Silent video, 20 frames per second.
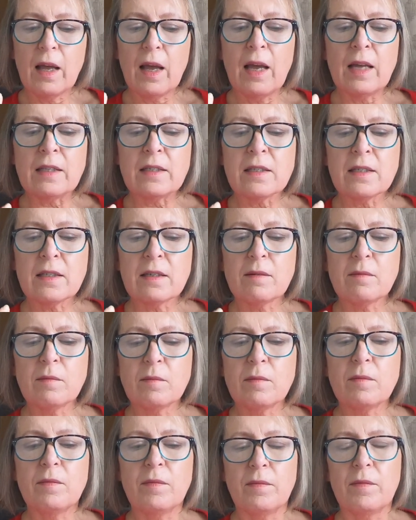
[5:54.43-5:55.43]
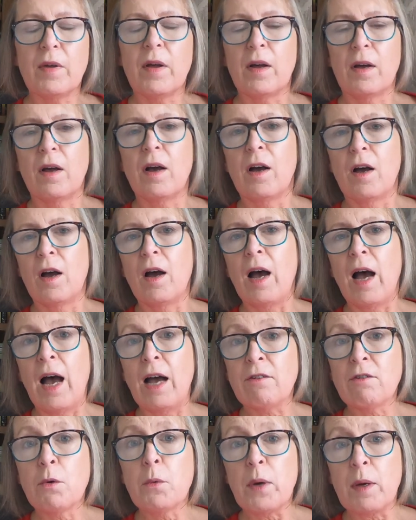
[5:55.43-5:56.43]
It's a
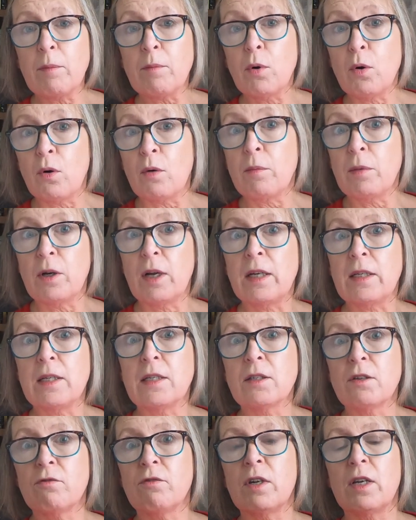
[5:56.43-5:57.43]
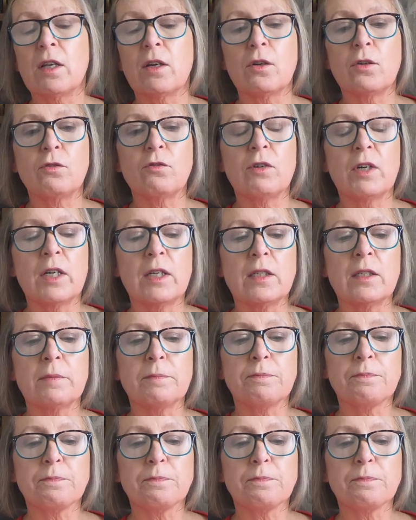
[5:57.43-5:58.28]
harrowing book, but it is a really good read.